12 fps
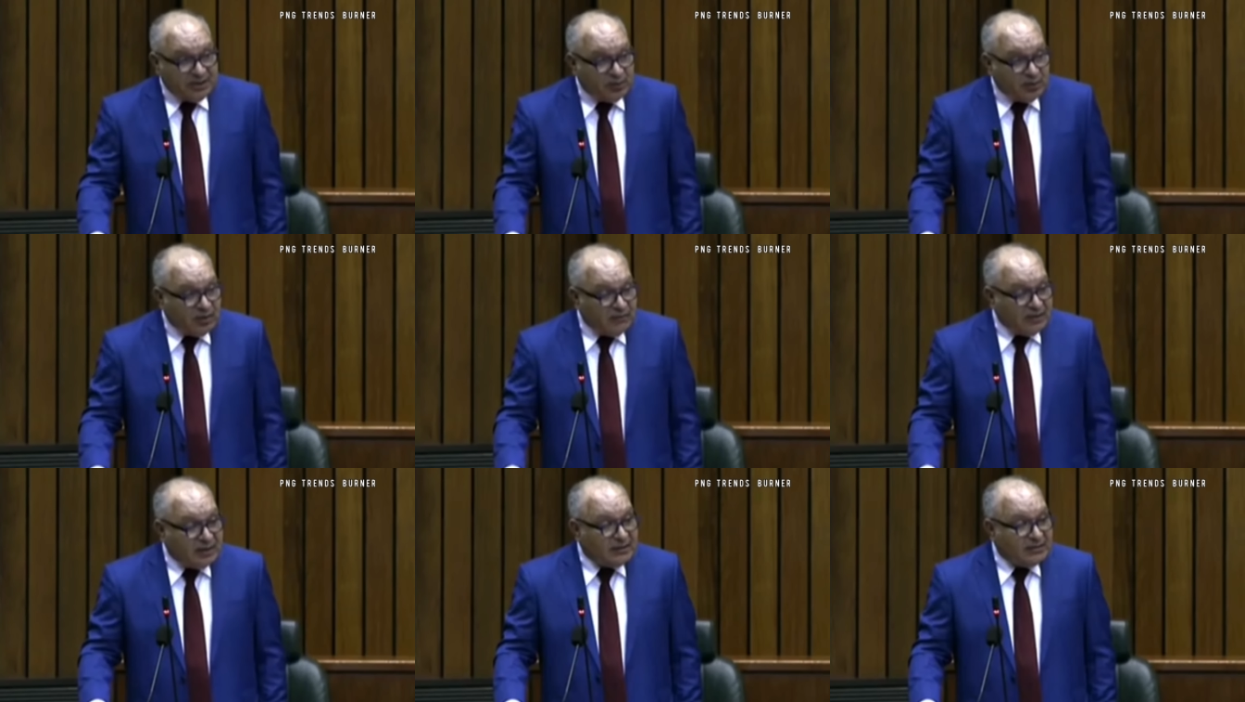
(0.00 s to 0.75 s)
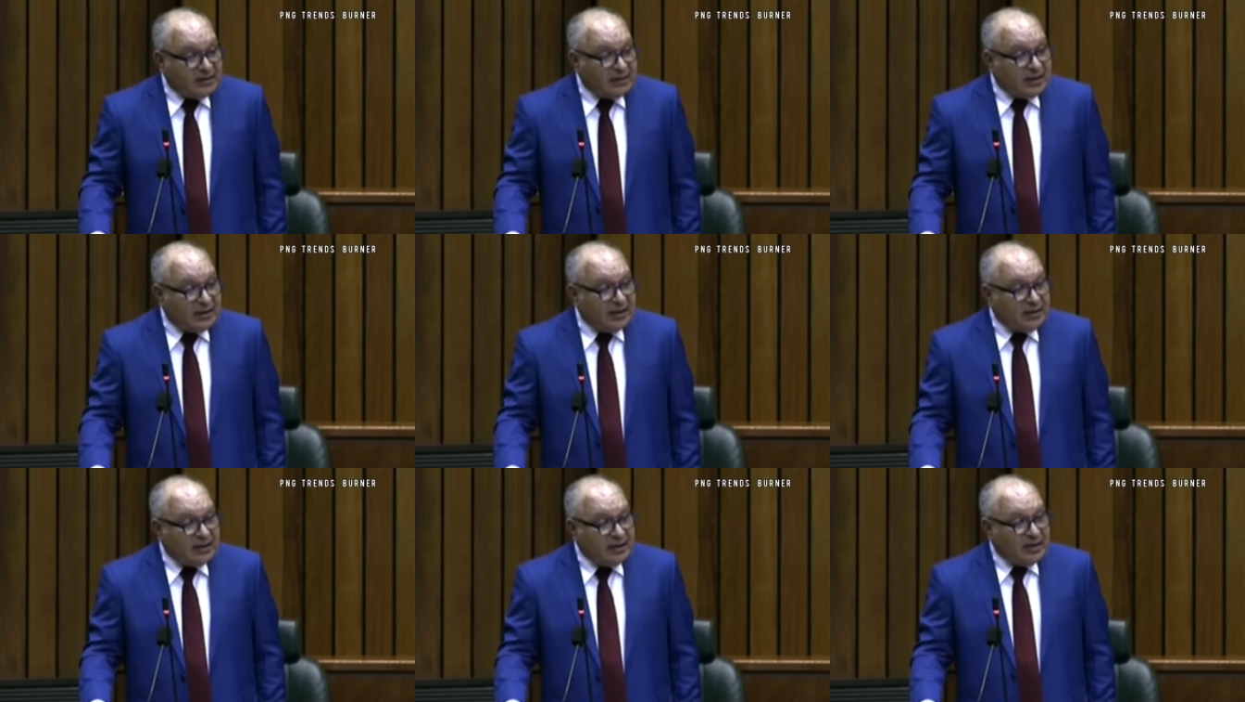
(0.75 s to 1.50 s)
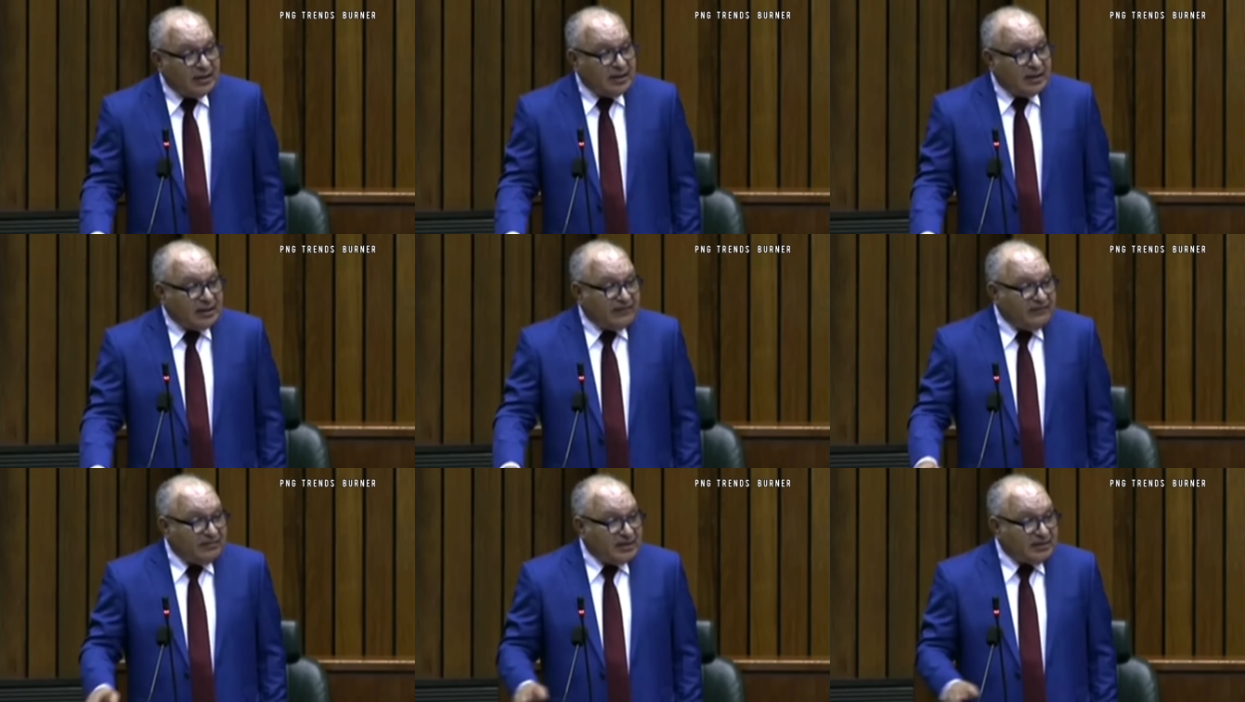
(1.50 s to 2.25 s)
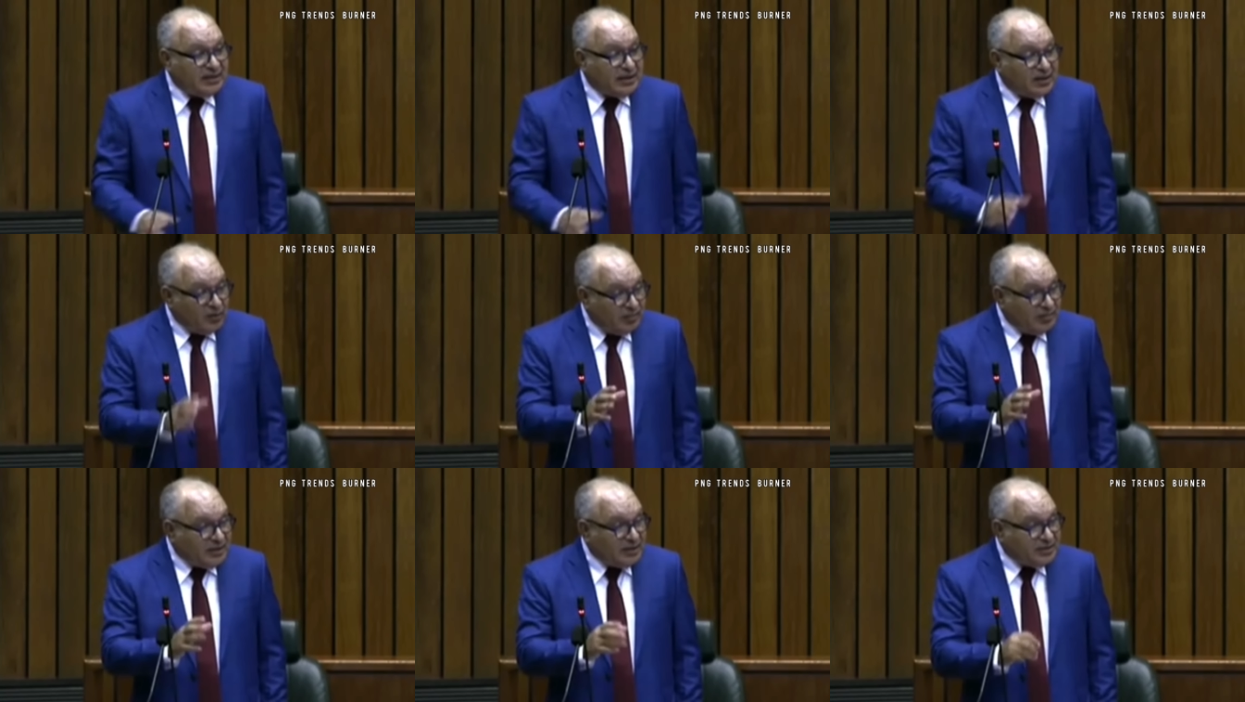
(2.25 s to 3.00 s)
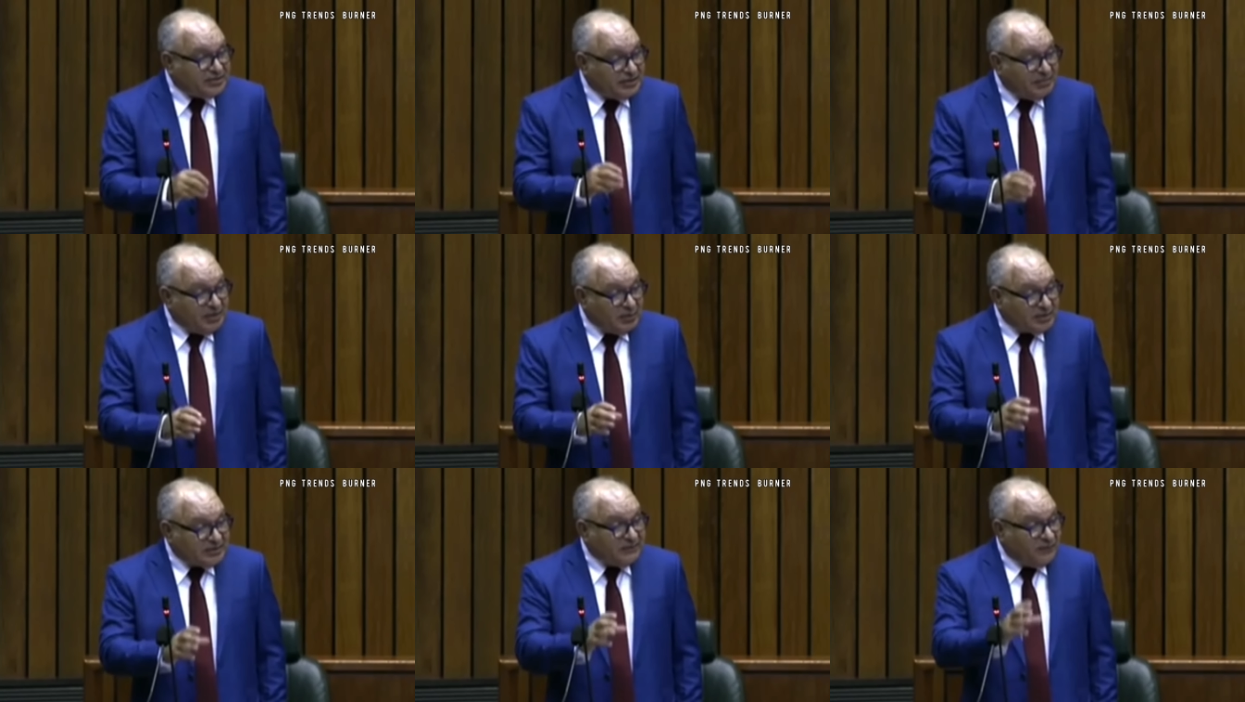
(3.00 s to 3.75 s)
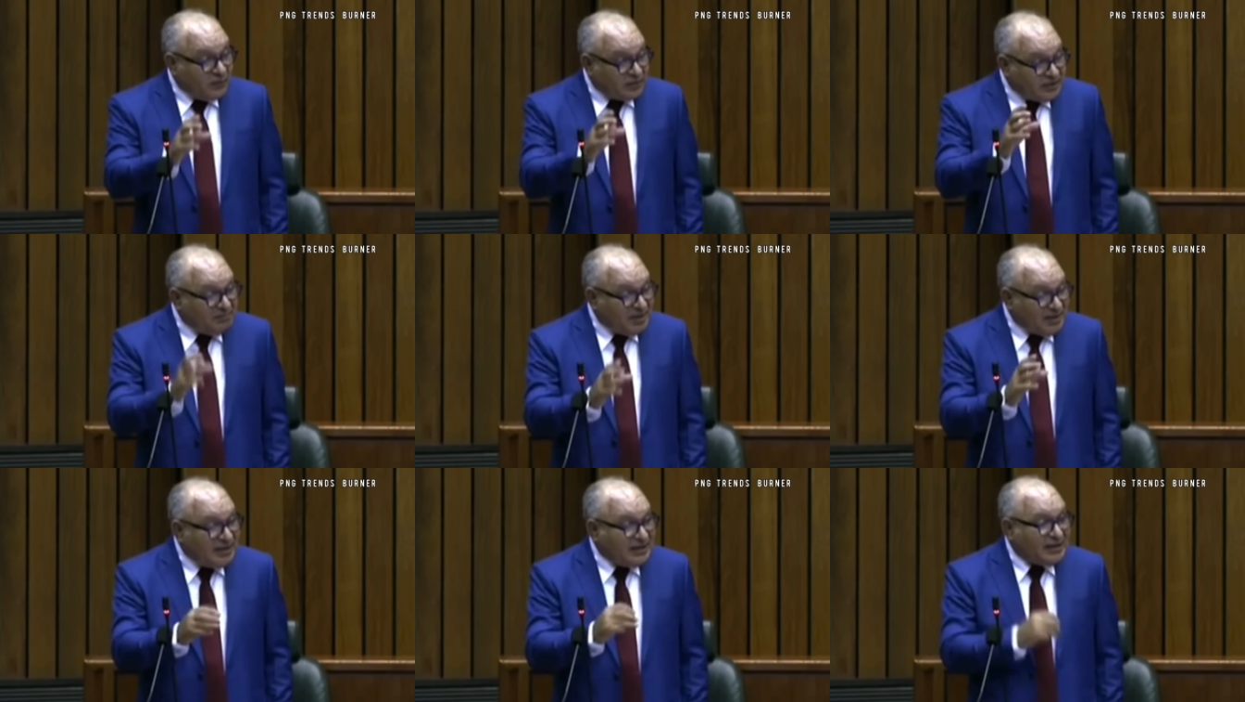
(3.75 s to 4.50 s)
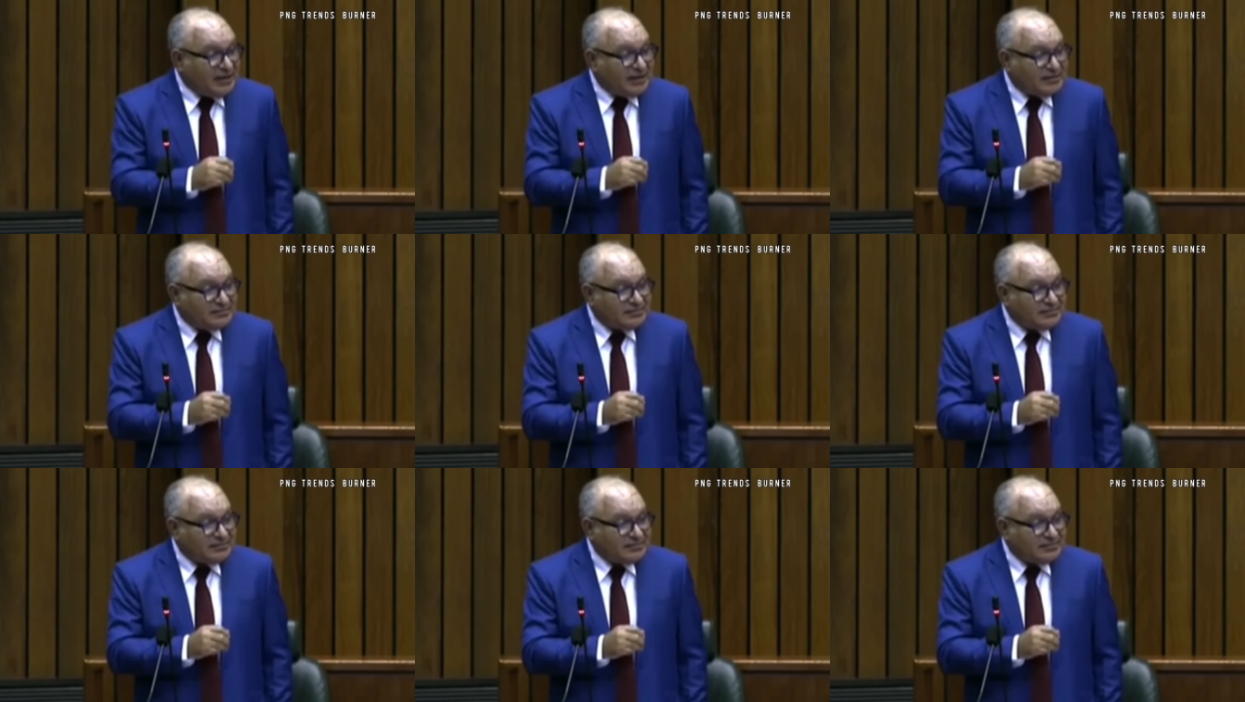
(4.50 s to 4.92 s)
we took over the government, the economy, the GDP was 40 billion kina.